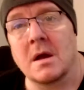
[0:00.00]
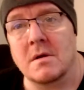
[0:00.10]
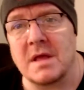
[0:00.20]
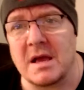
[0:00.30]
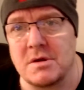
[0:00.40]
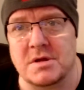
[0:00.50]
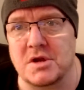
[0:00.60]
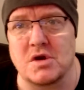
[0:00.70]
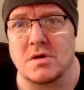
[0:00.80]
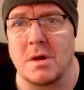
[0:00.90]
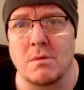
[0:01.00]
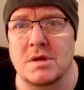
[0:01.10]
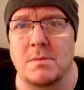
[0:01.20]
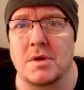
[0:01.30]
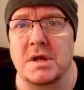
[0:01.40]
because I used to chuck
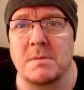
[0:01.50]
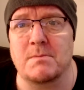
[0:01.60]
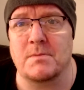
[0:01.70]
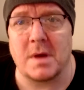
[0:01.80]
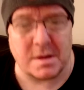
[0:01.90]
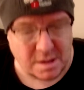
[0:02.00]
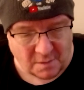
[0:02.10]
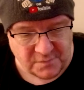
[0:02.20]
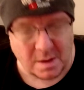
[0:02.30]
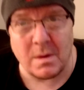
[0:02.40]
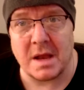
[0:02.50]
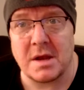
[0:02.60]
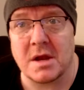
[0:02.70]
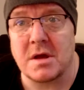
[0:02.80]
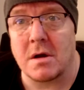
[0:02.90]
loads of bloody coffee away
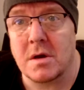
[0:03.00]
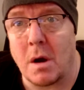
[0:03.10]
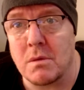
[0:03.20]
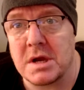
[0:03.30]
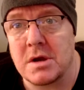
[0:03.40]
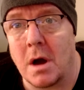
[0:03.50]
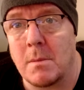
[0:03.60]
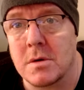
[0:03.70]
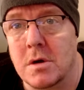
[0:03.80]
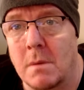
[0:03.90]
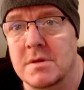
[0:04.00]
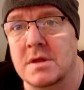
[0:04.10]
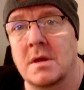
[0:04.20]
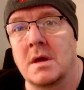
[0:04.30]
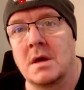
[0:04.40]
that had gone cold in normal cups.